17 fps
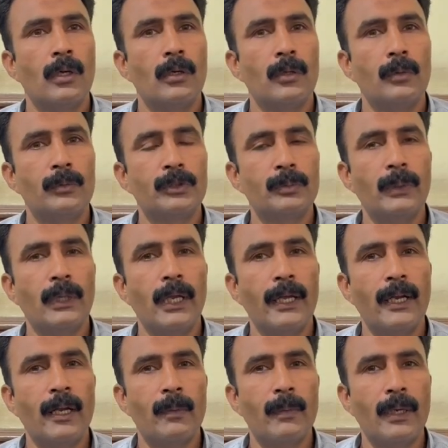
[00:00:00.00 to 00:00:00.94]

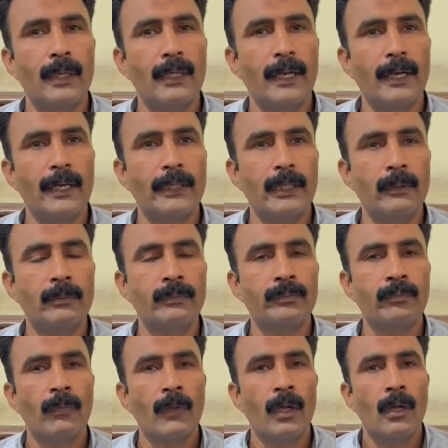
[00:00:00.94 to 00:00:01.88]
Bismillahirrahmanirrahim.
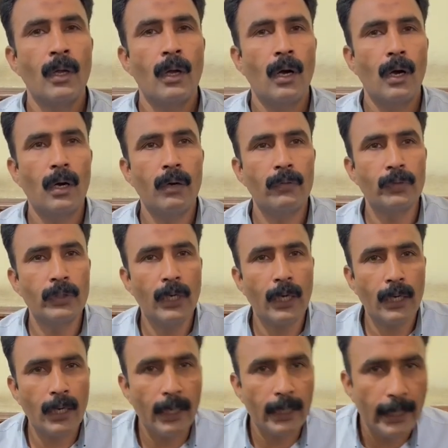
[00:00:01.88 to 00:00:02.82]
We
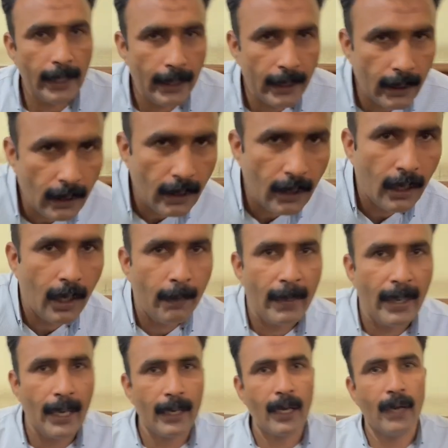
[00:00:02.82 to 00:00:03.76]
are again
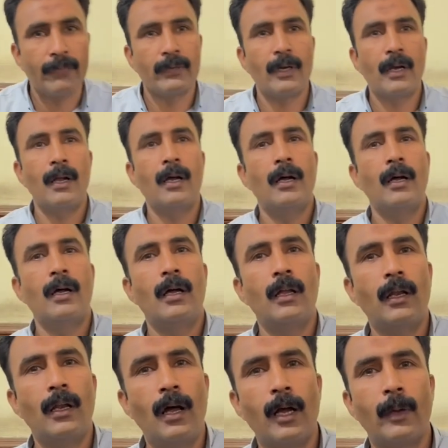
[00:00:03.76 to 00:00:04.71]
back after a
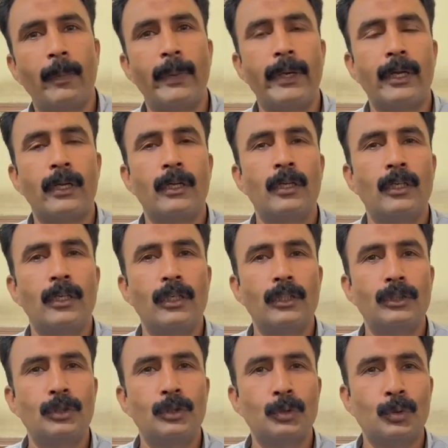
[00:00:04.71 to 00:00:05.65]
long break
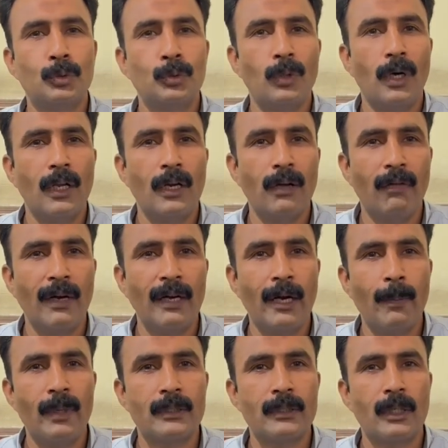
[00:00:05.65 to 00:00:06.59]
due to
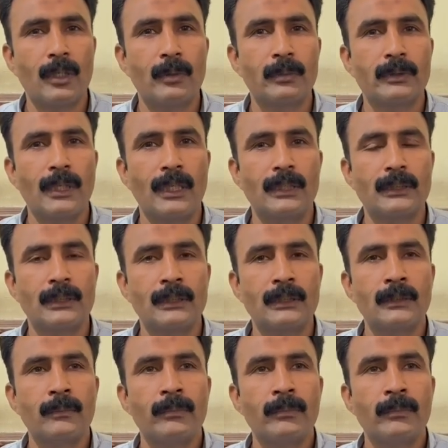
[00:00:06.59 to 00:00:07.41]
unavoidable circumstances.